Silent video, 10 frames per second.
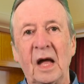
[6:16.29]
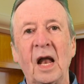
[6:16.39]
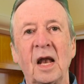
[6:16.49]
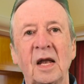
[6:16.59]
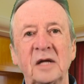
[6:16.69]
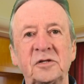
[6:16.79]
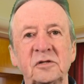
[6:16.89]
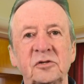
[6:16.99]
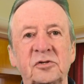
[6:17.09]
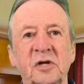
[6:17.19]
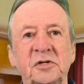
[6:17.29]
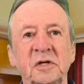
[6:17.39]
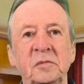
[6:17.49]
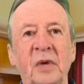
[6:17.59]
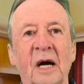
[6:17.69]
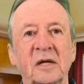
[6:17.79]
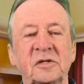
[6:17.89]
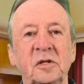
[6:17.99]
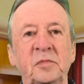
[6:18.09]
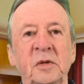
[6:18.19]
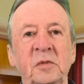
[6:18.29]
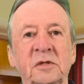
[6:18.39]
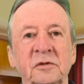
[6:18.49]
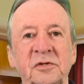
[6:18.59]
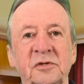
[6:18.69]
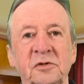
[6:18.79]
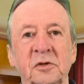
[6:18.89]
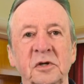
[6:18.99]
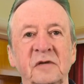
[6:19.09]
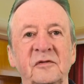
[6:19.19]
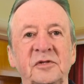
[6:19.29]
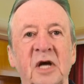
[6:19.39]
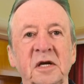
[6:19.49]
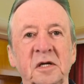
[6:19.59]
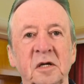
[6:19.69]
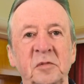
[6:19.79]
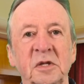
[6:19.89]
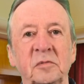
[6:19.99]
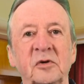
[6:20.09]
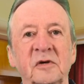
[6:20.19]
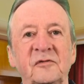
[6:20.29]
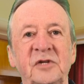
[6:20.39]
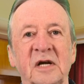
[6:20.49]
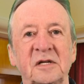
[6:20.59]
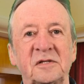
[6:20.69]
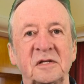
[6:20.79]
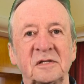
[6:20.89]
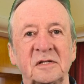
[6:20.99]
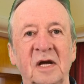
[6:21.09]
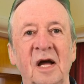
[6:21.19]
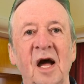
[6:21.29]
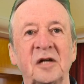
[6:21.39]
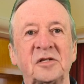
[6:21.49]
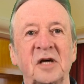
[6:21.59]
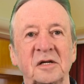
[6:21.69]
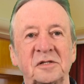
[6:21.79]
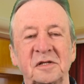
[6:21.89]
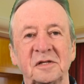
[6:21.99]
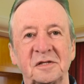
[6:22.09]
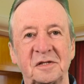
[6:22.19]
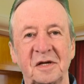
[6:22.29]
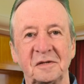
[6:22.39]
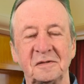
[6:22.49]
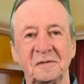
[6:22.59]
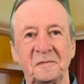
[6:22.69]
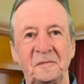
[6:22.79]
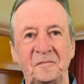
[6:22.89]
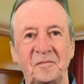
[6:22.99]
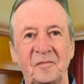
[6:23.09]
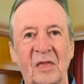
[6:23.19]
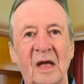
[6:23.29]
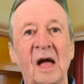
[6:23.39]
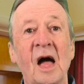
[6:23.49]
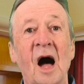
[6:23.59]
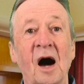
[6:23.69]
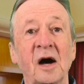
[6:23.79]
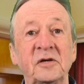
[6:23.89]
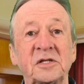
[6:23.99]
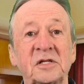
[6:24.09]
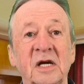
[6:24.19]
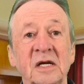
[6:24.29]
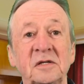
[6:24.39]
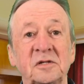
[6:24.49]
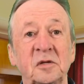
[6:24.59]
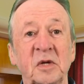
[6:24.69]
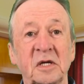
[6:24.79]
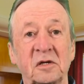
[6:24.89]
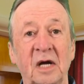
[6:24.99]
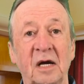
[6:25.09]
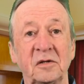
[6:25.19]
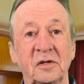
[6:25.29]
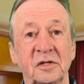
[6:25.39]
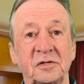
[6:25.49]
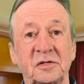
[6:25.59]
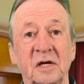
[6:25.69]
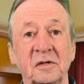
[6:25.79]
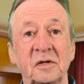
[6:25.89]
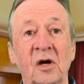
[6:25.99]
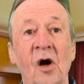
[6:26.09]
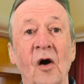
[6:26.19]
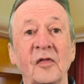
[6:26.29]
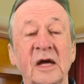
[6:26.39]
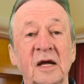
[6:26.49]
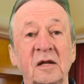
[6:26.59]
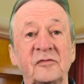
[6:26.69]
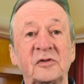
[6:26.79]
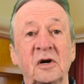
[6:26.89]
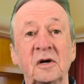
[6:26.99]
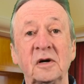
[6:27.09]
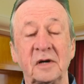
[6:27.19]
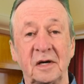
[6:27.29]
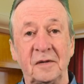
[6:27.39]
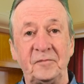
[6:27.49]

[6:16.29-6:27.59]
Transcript: Legends stretching back to the biblical story of Jacob in the book of Genesis attached to the stone. Irish kings had been crowned on the stone on the hill of Tara,